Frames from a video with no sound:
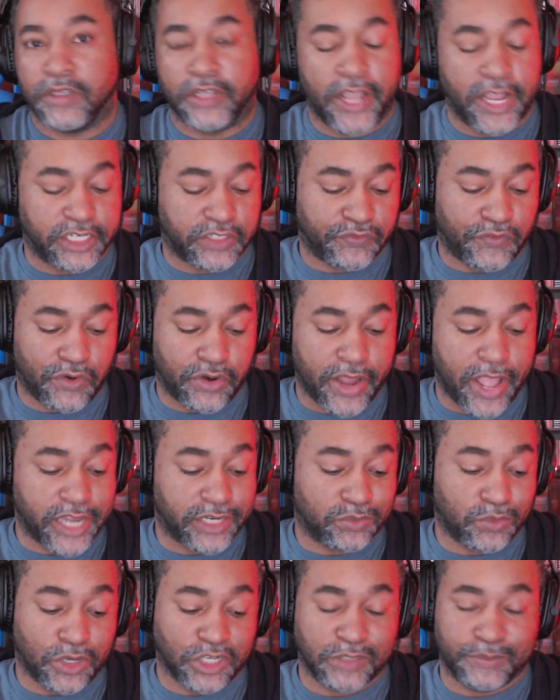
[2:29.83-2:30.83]
As
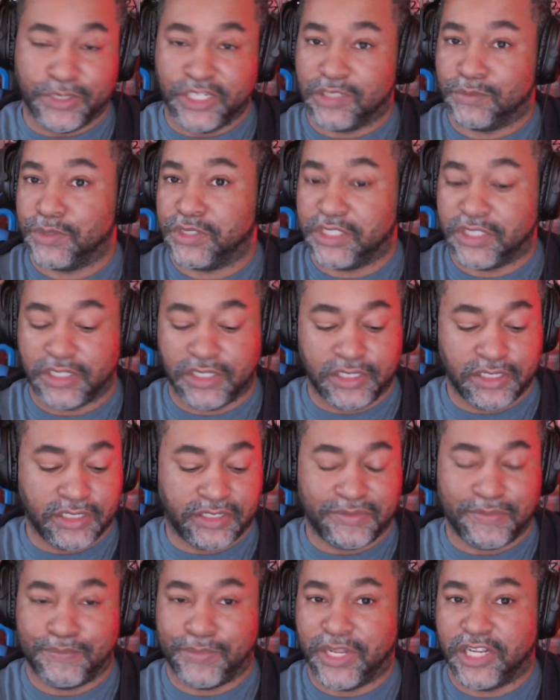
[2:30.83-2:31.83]
well as Beast
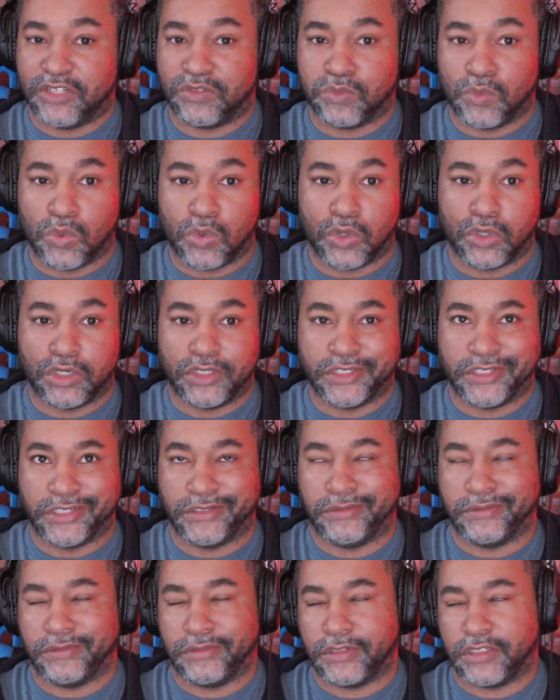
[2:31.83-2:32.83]
Machines and Beast Wars
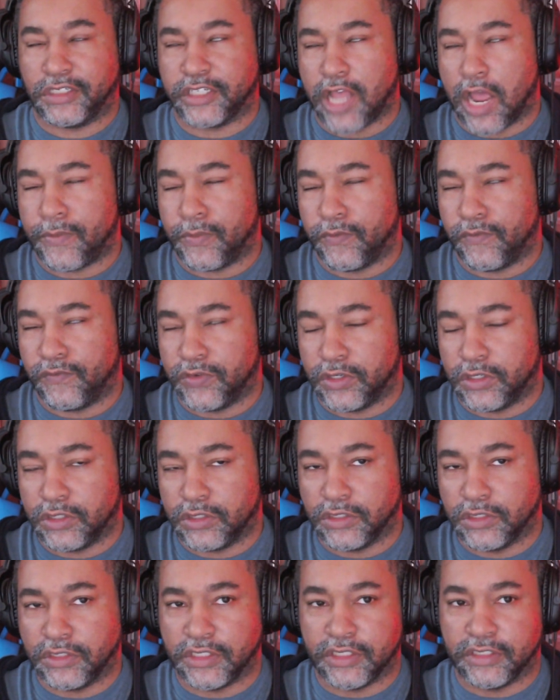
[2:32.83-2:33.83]
and
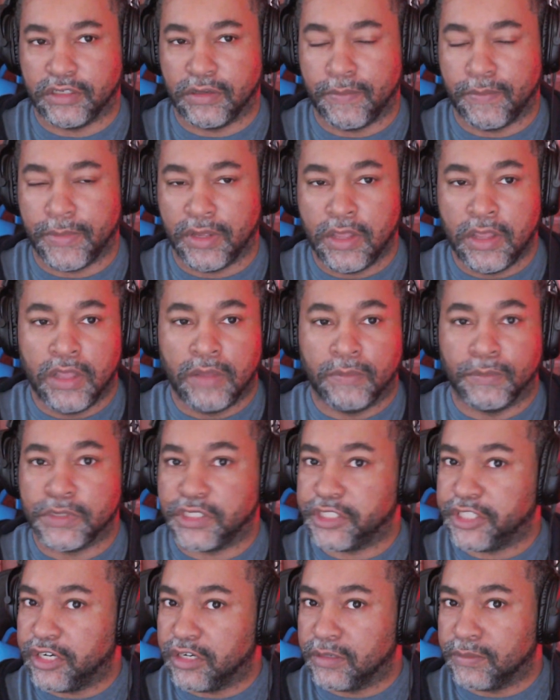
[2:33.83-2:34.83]
Cyberverse and the
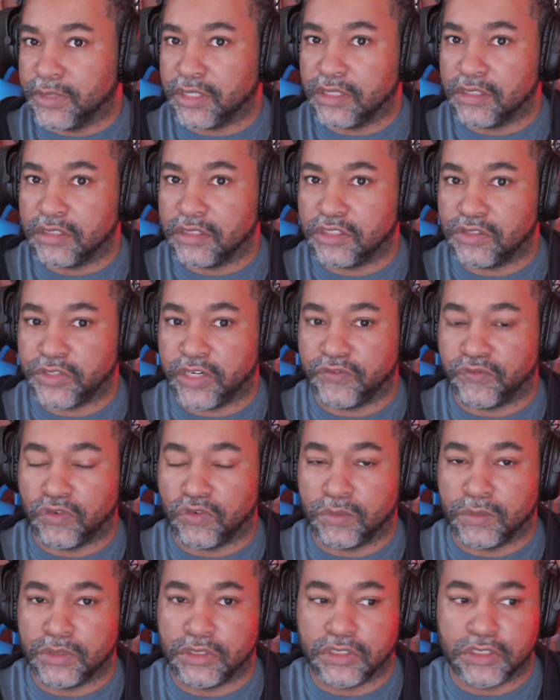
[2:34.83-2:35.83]
Machinima
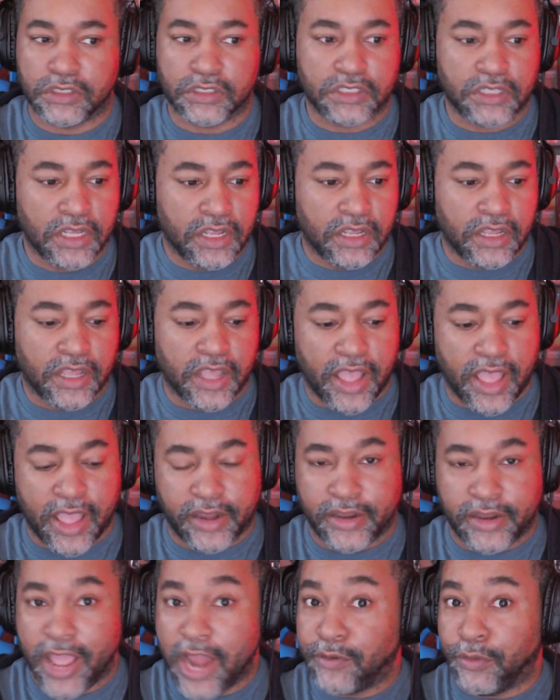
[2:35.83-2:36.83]
Transformers
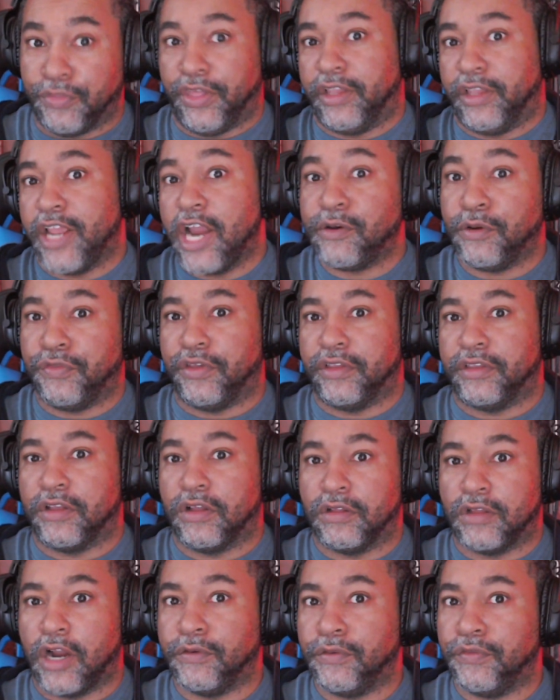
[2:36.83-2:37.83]
and everything
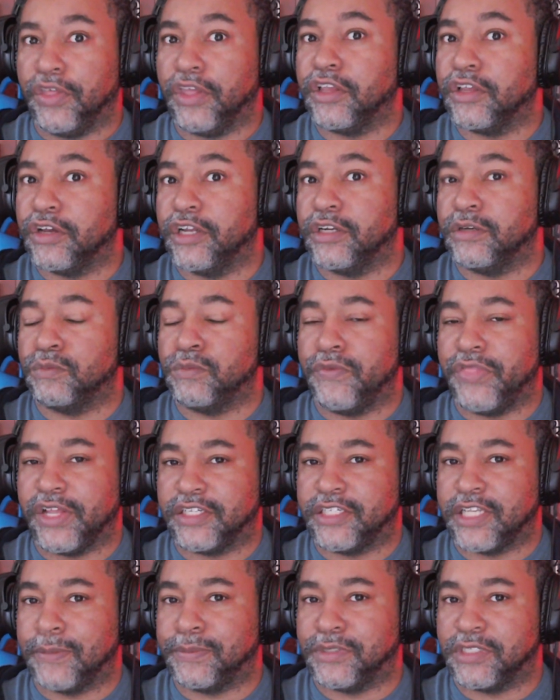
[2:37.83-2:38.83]
good, with the
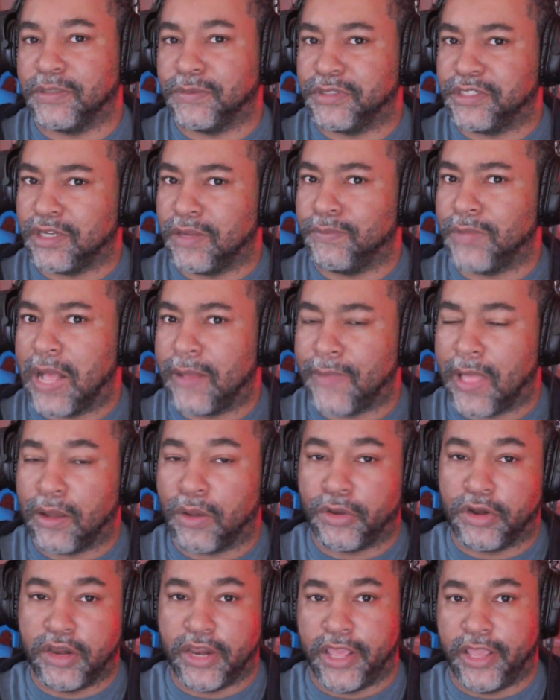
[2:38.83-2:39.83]
exception of some I'm not
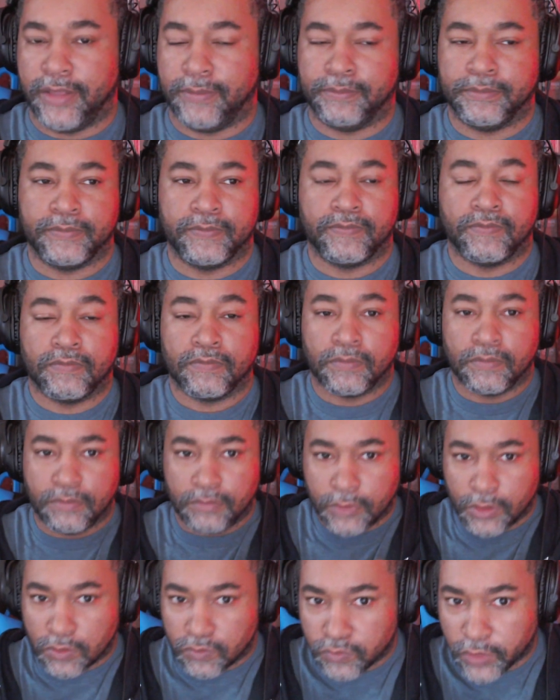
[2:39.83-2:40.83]
going to name,
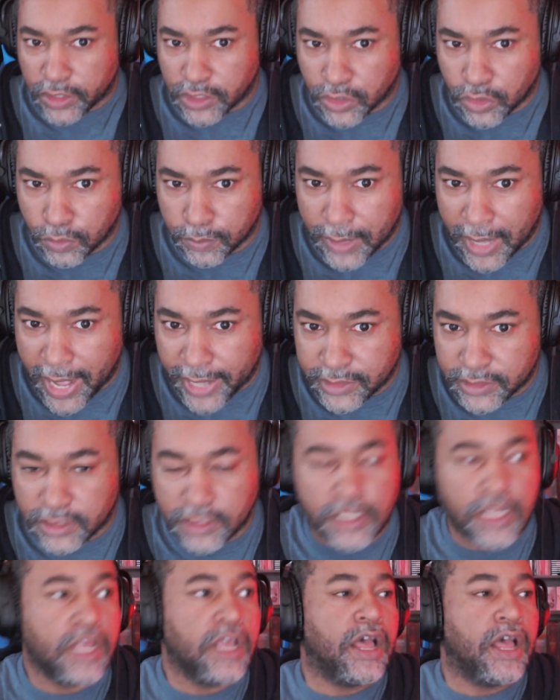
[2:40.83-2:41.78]
Rescue Bots.